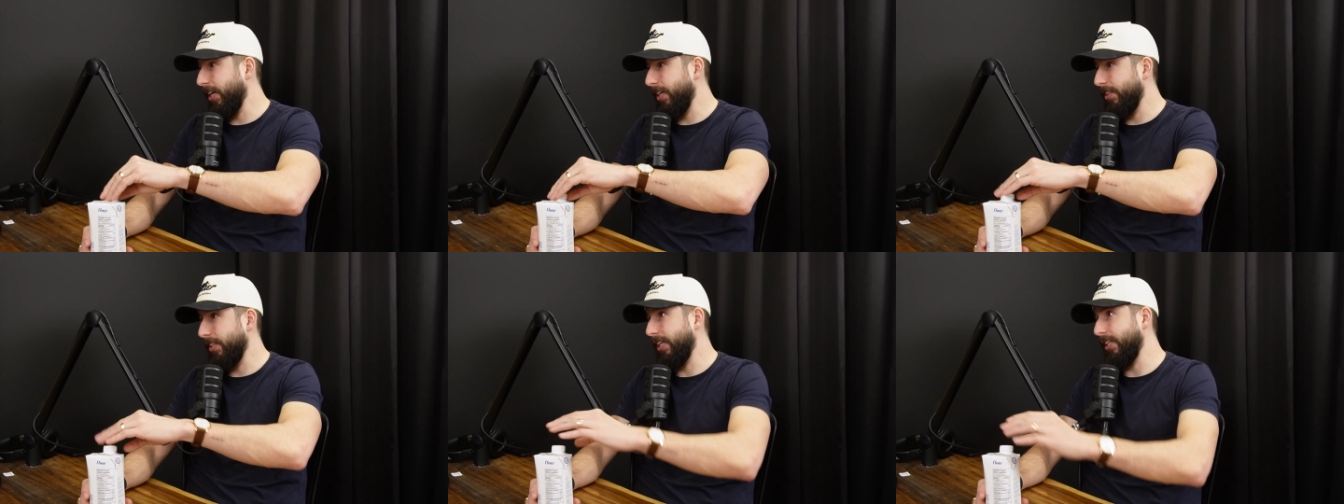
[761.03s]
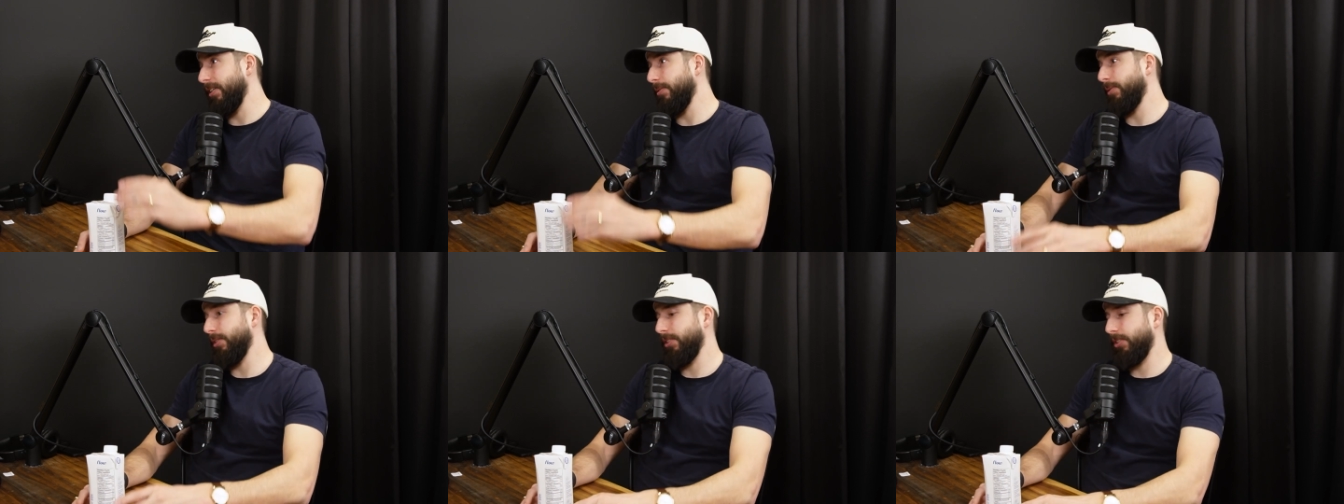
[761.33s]
and then
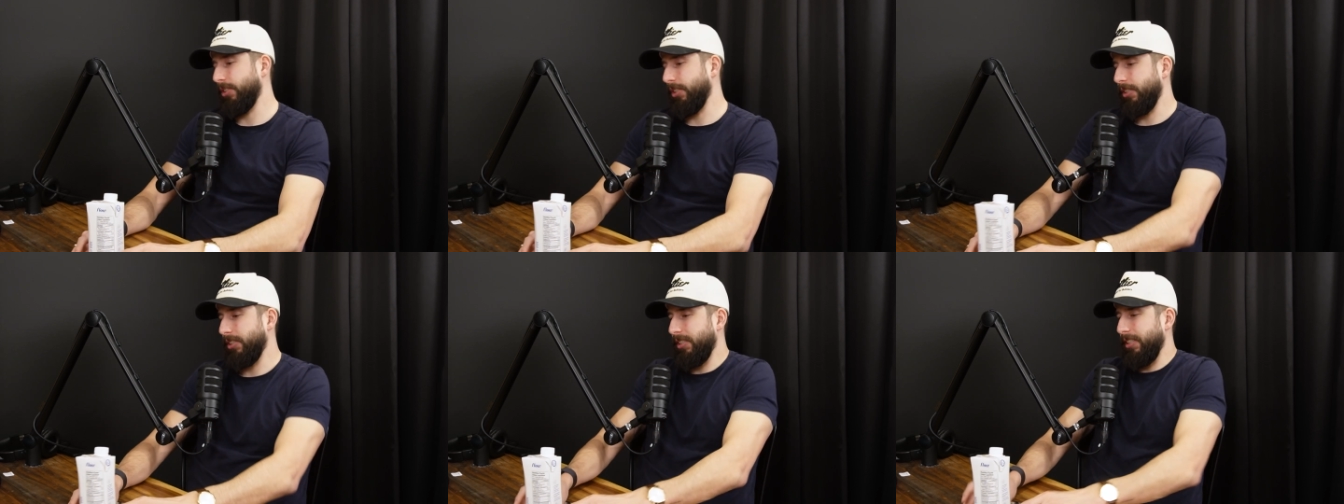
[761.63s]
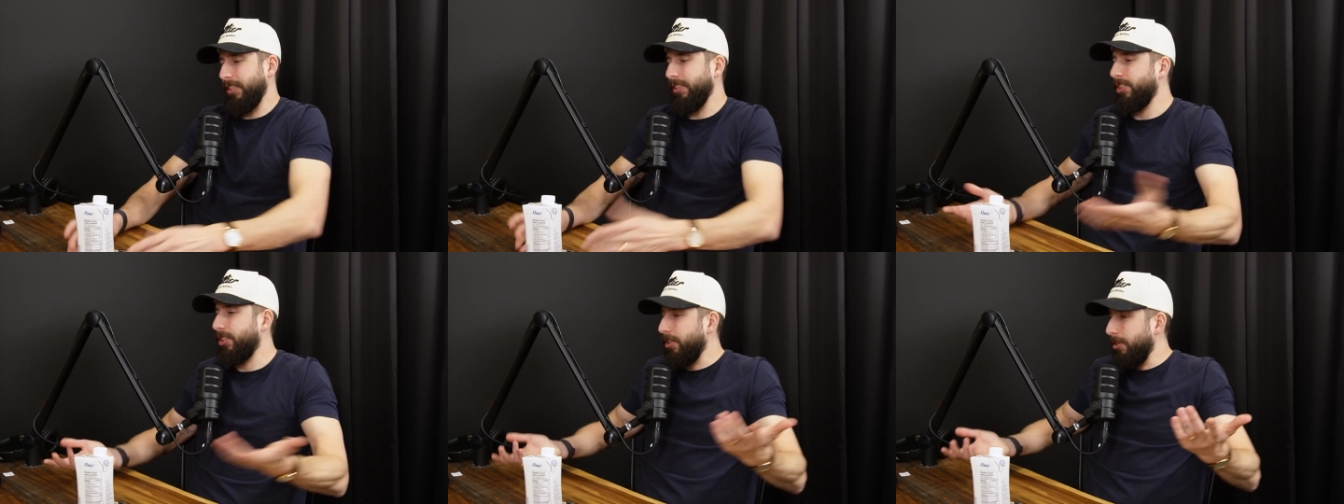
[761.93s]
it was just
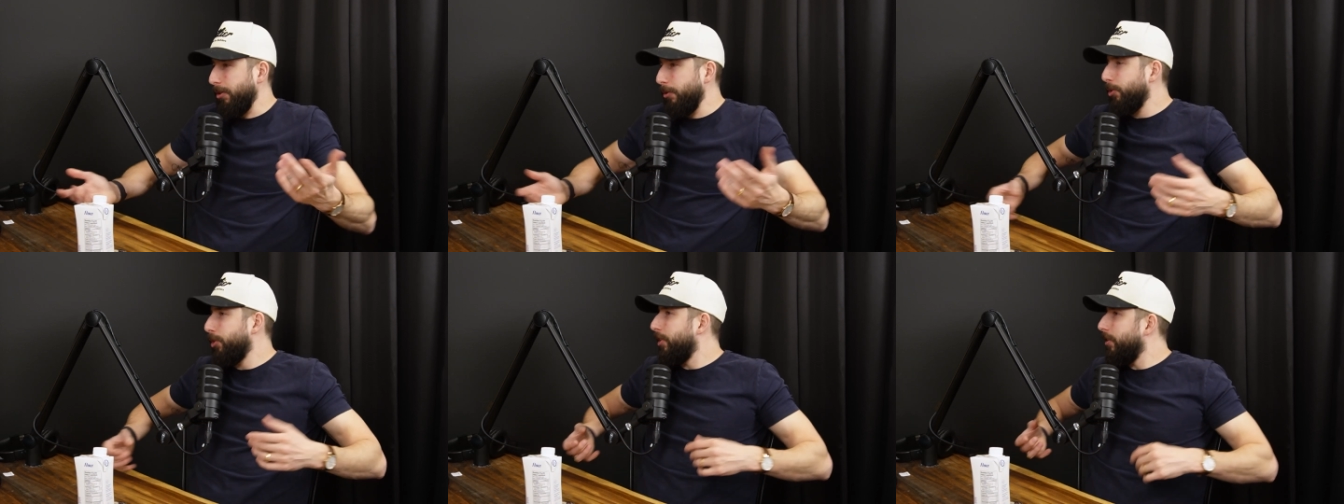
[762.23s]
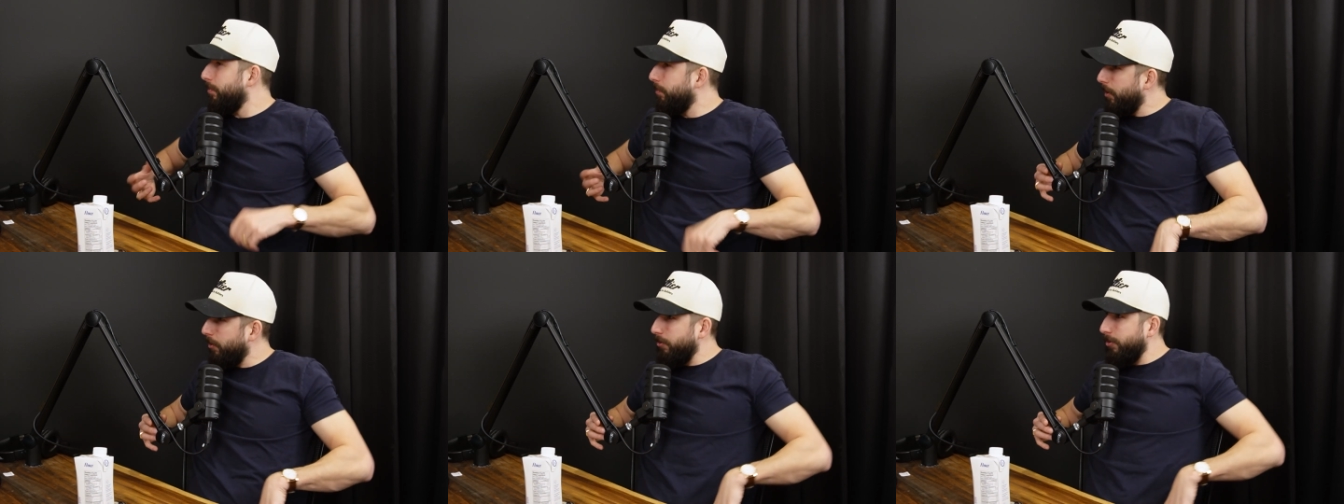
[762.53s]
in
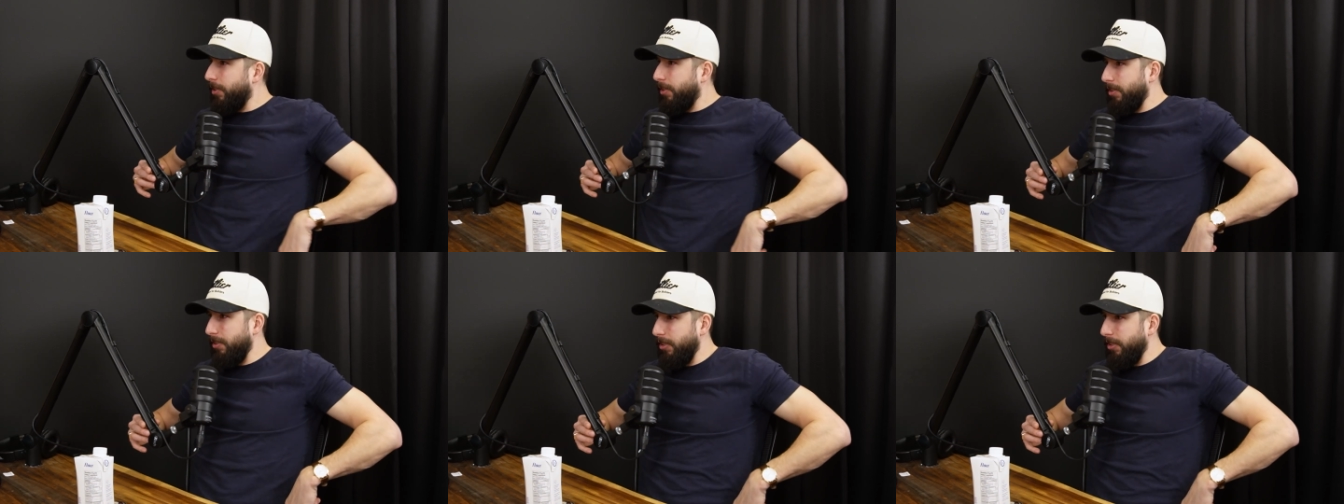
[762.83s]
solution mode